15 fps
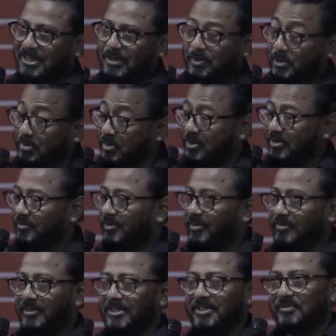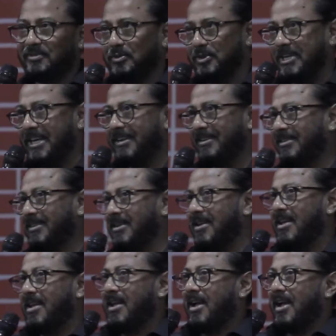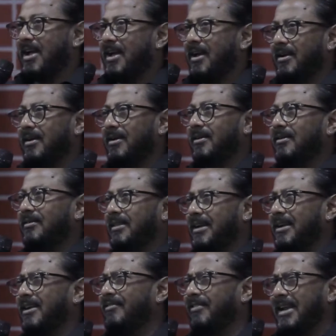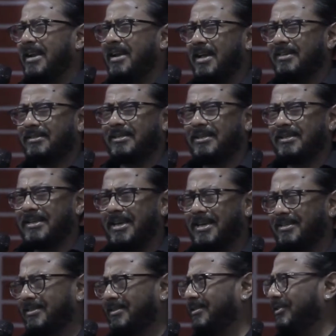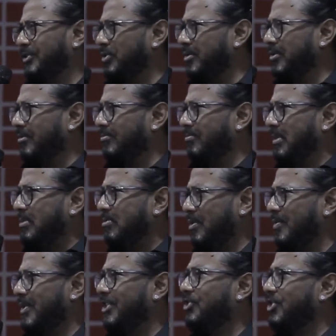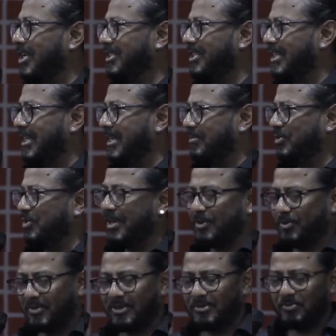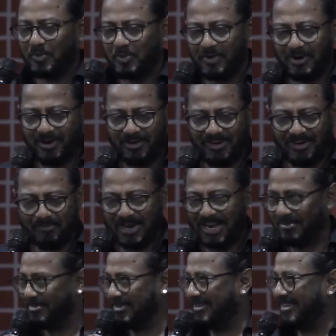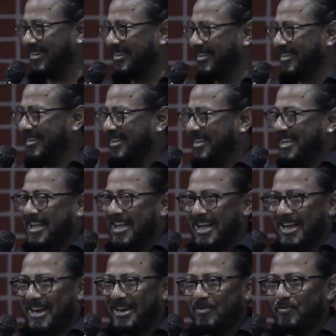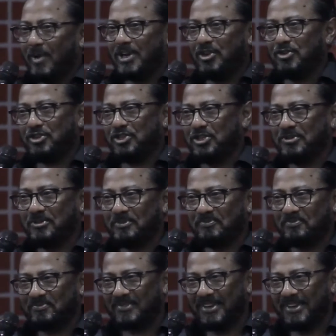it was beautiful first few days. And then I realized that yes, people were judging him. So I told him, you are in Melbourne, and why don't you,